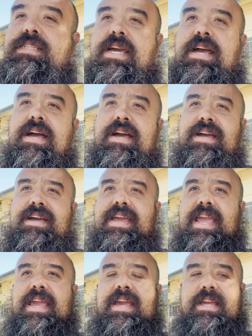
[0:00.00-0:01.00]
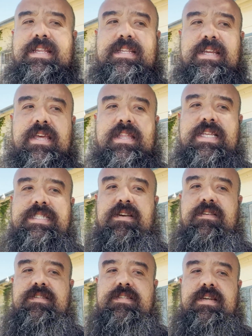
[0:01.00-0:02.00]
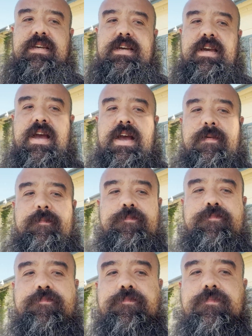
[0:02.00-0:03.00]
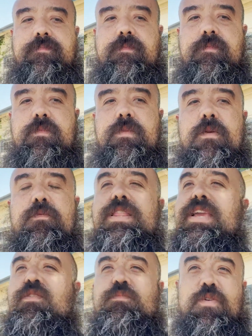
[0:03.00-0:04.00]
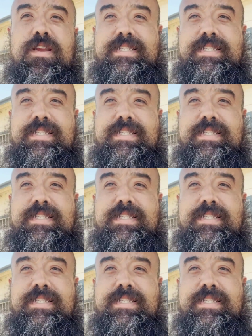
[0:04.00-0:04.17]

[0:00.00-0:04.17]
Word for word: at and they start to um, really go more in